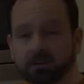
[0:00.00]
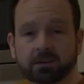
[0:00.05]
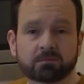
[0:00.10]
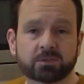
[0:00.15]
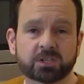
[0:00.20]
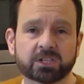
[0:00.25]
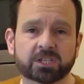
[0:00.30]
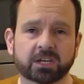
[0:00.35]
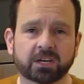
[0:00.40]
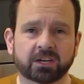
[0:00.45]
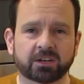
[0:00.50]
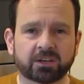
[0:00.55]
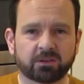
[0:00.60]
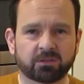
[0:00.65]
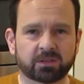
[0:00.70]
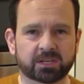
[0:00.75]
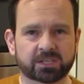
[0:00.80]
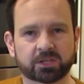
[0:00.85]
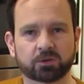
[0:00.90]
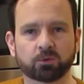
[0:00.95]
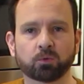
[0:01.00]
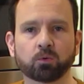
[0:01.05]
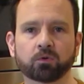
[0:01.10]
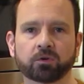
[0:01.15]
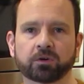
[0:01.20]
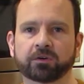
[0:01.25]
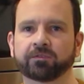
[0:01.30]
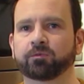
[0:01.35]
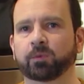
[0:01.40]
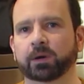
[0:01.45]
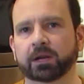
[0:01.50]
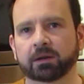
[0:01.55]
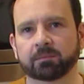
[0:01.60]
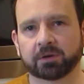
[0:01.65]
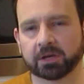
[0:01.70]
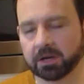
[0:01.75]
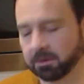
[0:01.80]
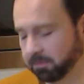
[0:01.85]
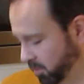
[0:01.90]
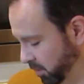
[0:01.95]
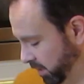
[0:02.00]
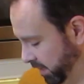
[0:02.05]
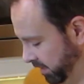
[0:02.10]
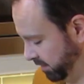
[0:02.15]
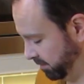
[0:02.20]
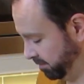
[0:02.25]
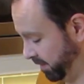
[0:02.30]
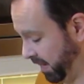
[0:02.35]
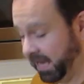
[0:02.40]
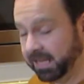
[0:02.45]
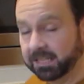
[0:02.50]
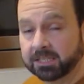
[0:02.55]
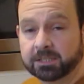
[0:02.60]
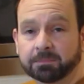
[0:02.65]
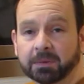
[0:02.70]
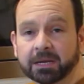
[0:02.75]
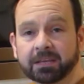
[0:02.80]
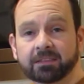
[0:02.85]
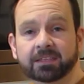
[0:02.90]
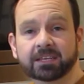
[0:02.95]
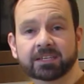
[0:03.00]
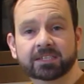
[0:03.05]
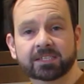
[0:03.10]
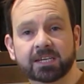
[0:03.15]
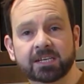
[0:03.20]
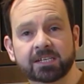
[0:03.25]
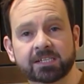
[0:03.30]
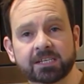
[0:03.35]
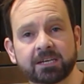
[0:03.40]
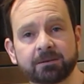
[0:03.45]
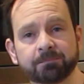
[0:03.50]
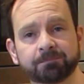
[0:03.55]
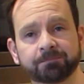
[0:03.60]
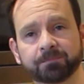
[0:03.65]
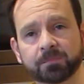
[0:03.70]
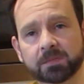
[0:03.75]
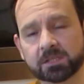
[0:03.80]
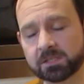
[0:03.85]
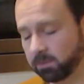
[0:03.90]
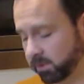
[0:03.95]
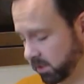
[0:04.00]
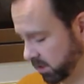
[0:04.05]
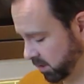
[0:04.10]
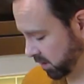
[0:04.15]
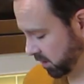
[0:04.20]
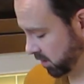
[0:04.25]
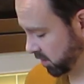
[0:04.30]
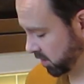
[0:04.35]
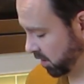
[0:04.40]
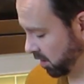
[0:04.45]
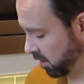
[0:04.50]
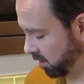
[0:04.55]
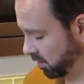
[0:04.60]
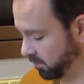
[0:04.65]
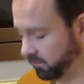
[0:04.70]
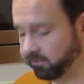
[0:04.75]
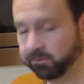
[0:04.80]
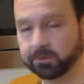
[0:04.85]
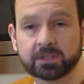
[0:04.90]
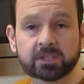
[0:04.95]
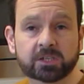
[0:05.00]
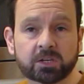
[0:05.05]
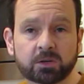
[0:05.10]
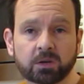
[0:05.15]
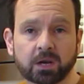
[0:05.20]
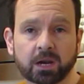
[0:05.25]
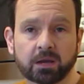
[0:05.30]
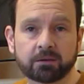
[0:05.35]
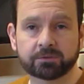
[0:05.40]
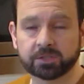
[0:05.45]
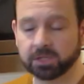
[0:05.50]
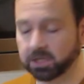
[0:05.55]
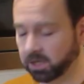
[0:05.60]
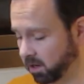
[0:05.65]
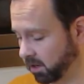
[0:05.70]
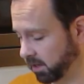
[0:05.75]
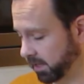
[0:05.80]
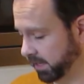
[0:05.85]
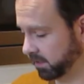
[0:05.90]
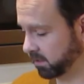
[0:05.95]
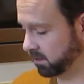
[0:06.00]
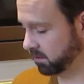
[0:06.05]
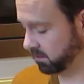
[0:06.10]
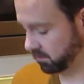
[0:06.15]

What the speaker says: Just going to do this in order of when I'm going to put it in the pan to make things easy. So we're just going to start off with 2 cloves of garlic.